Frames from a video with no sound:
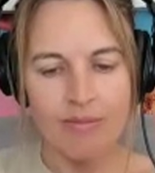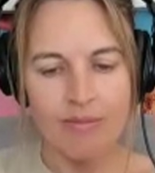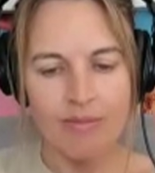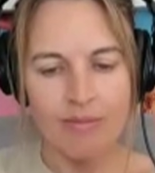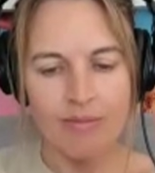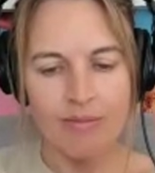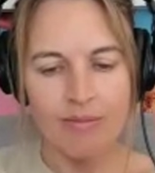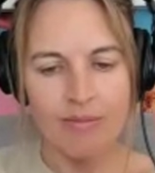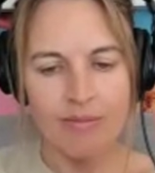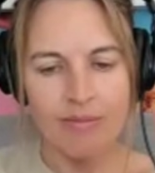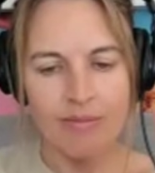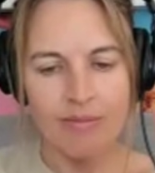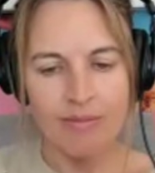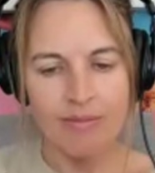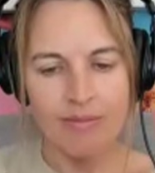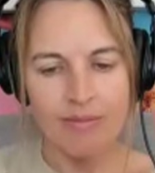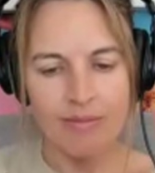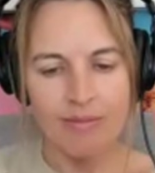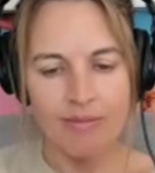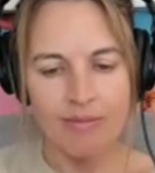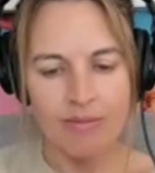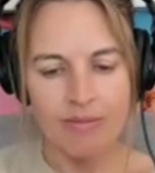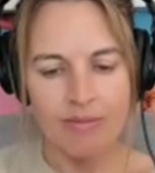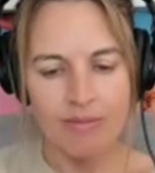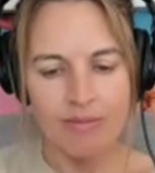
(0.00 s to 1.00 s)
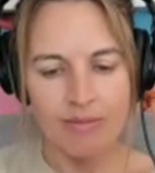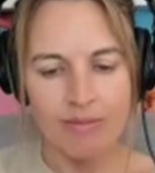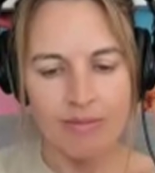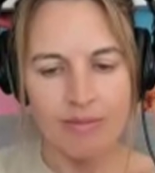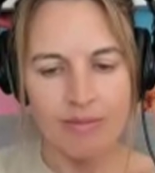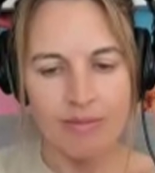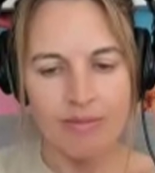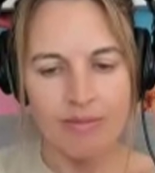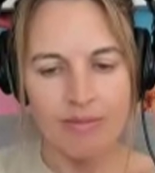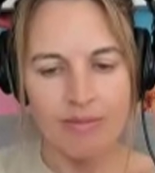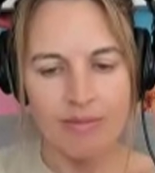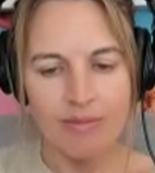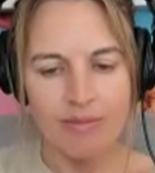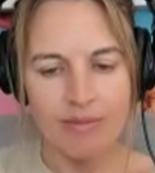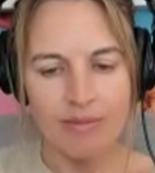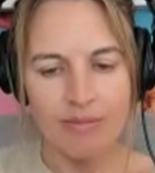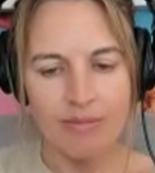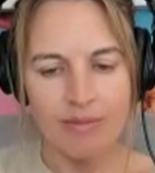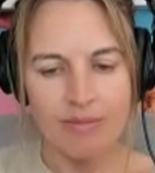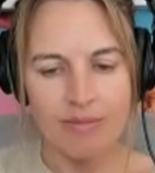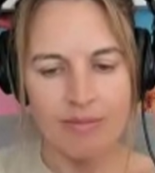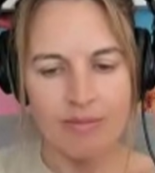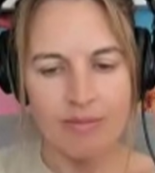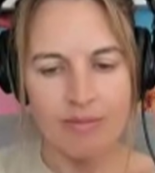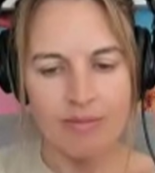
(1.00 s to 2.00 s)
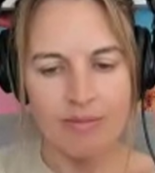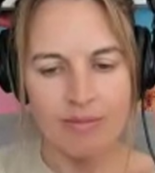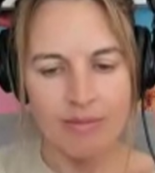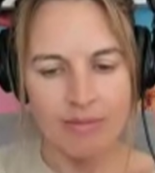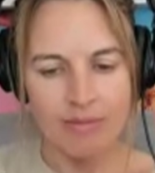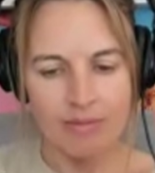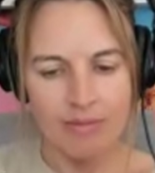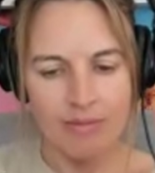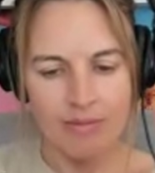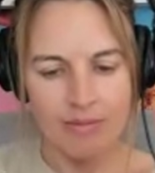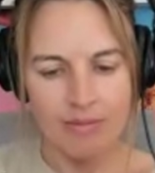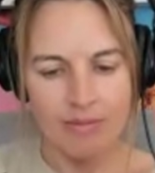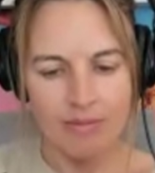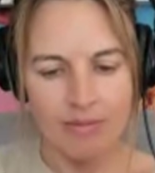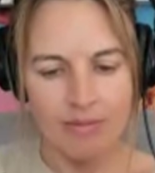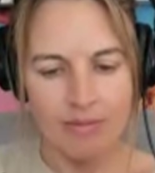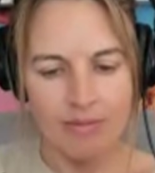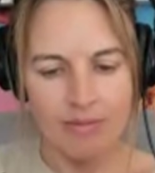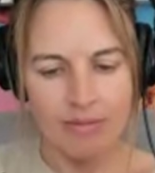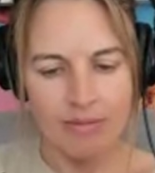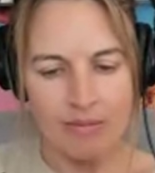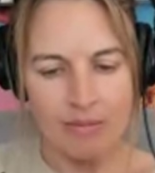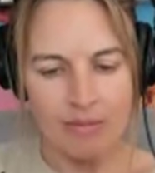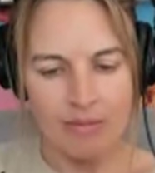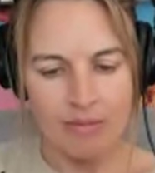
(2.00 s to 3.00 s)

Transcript: No words are spoken by the person on screen.